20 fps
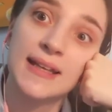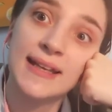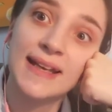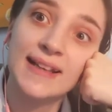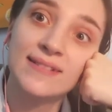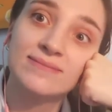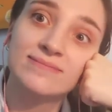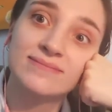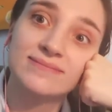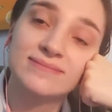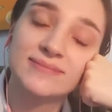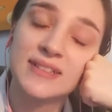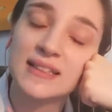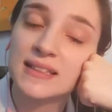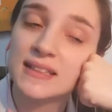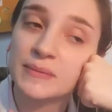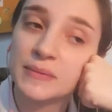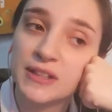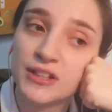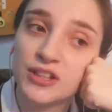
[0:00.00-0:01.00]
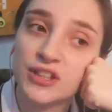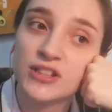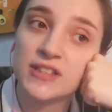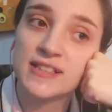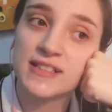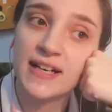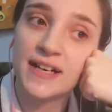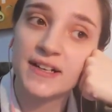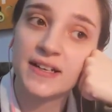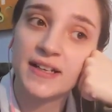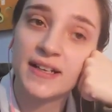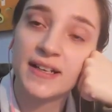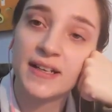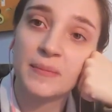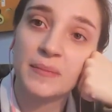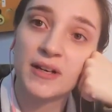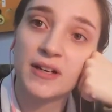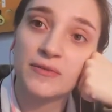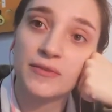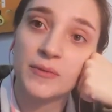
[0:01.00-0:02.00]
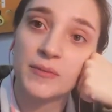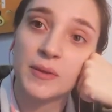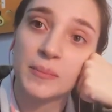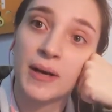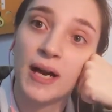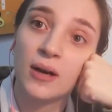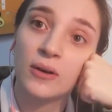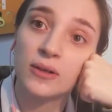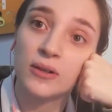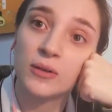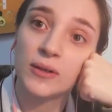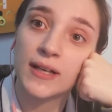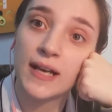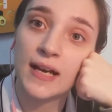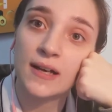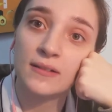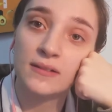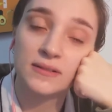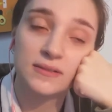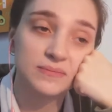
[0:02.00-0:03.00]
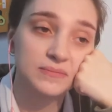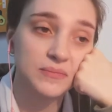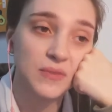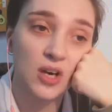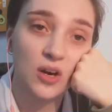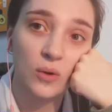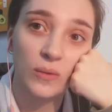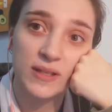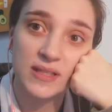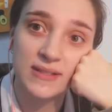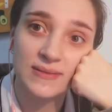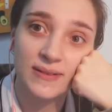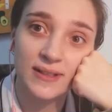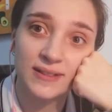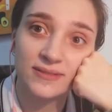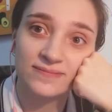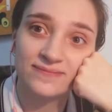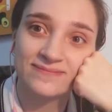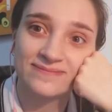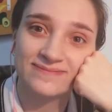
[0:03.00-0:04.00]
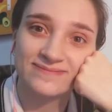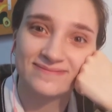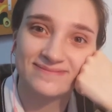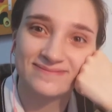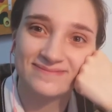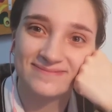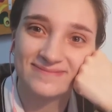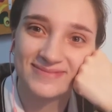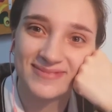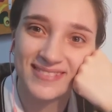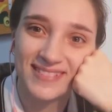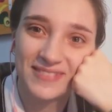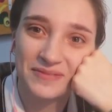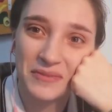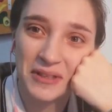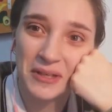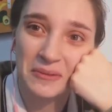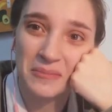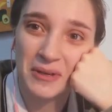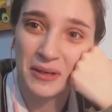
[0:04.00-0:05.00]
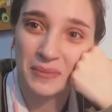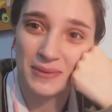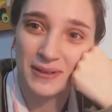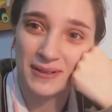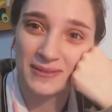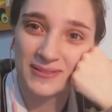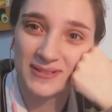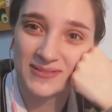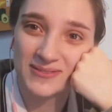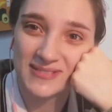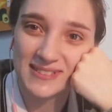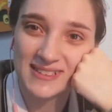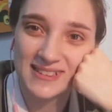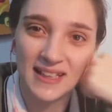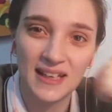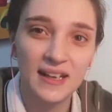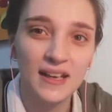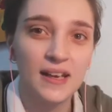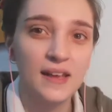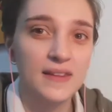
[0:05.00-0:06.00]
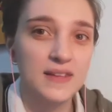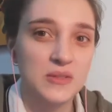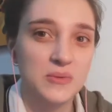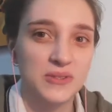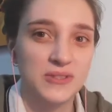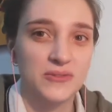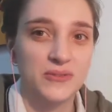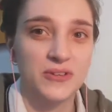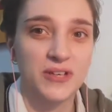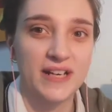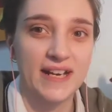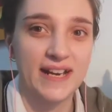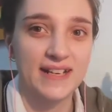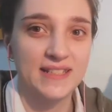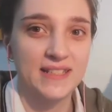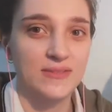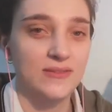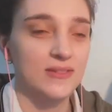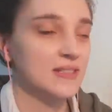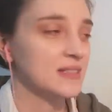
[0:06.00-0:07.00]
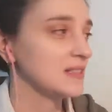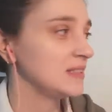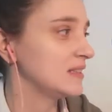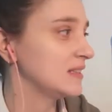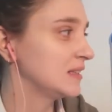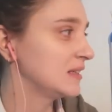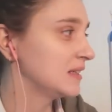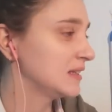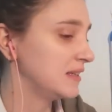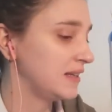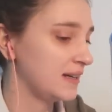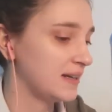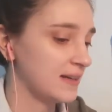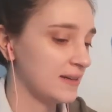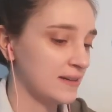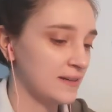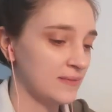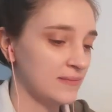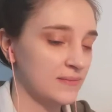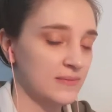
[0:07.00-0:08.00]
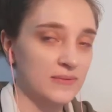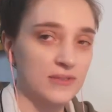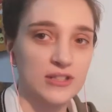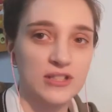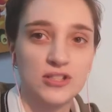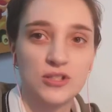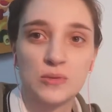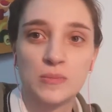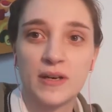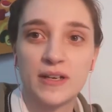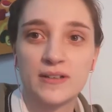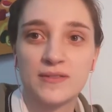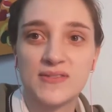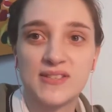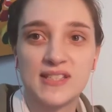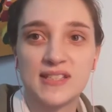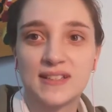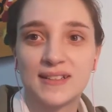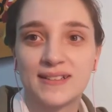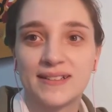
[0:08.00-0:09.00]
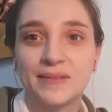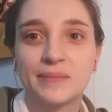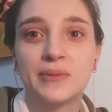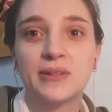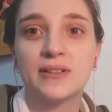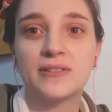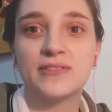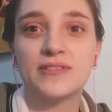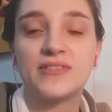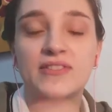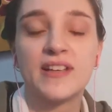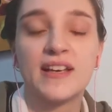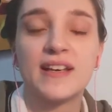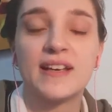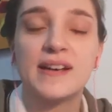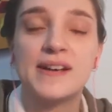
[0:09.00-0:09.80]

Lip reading: yeah, being a good Saturday apart from the power going out, always fun. Myanmar problems. This was for an activity which you might have seen a clip of